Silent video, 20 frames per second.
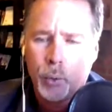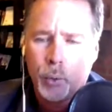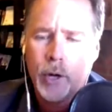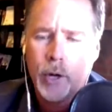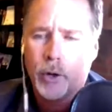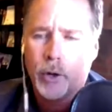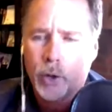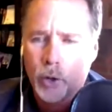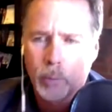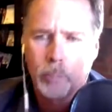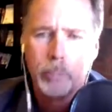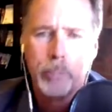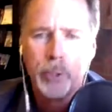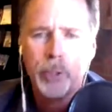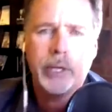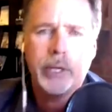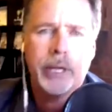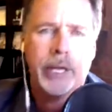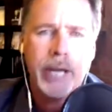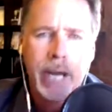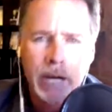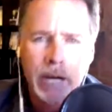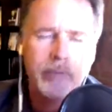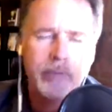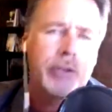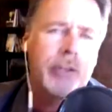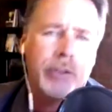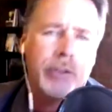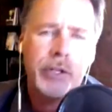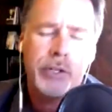where her book and
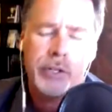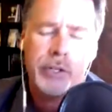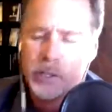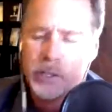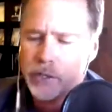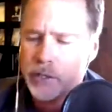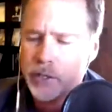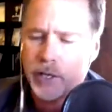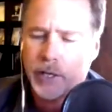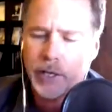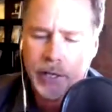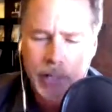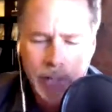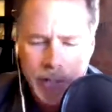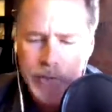everything she's done